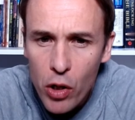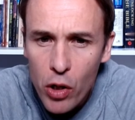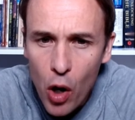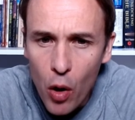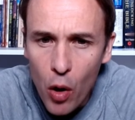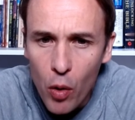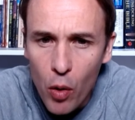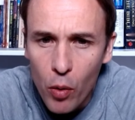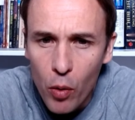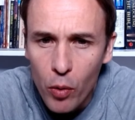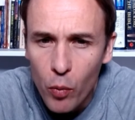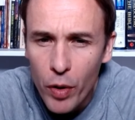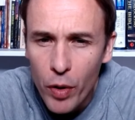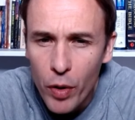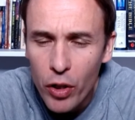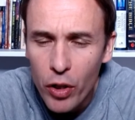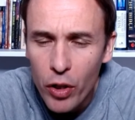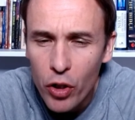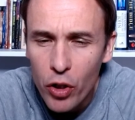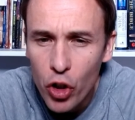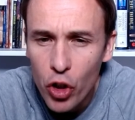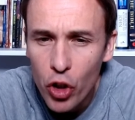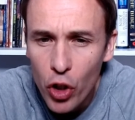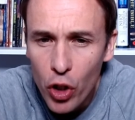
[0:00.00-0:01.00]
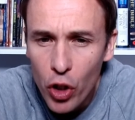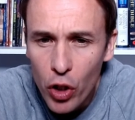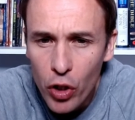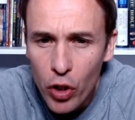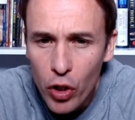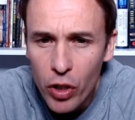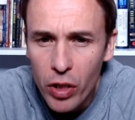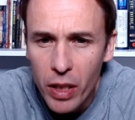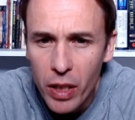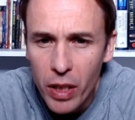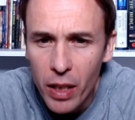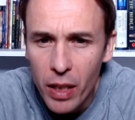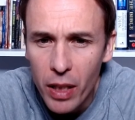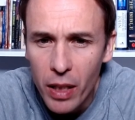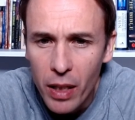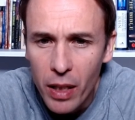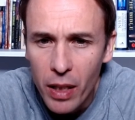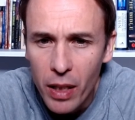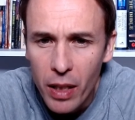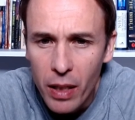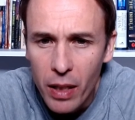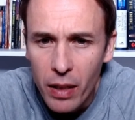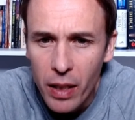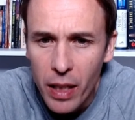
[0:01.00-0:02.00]
know with a certainty
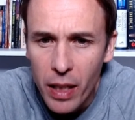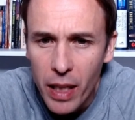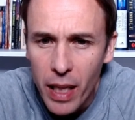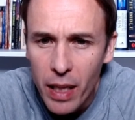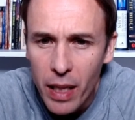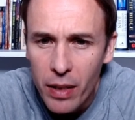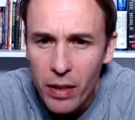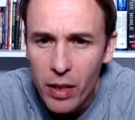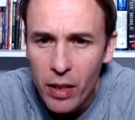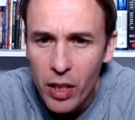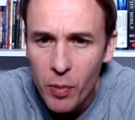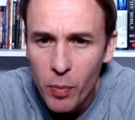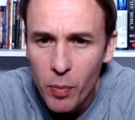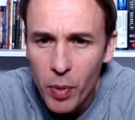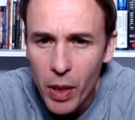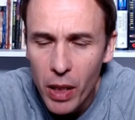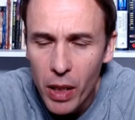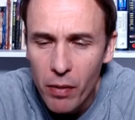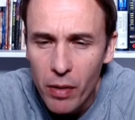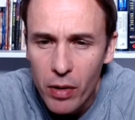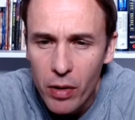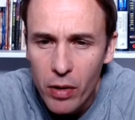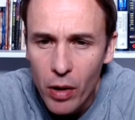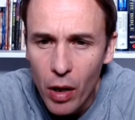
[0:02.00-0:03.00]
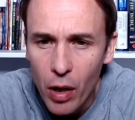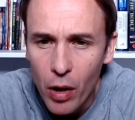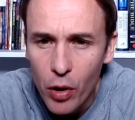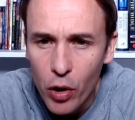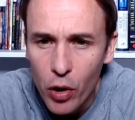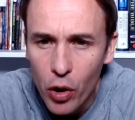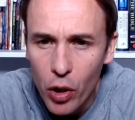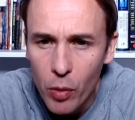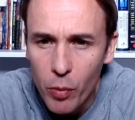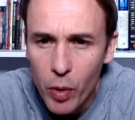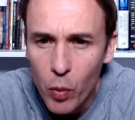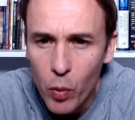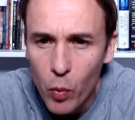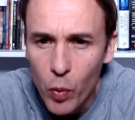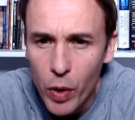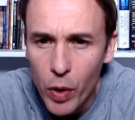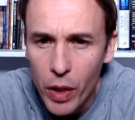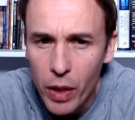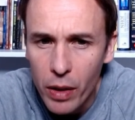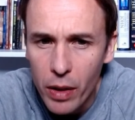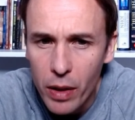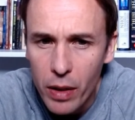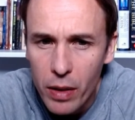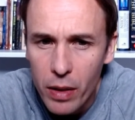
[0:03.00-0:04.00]
that he has experienced our human
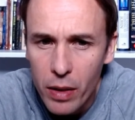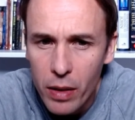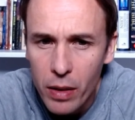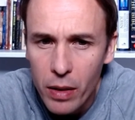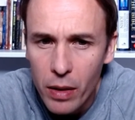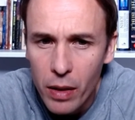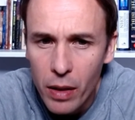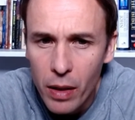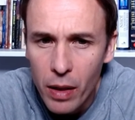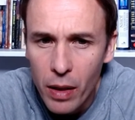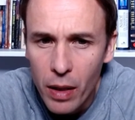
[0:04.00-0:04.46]
weakness.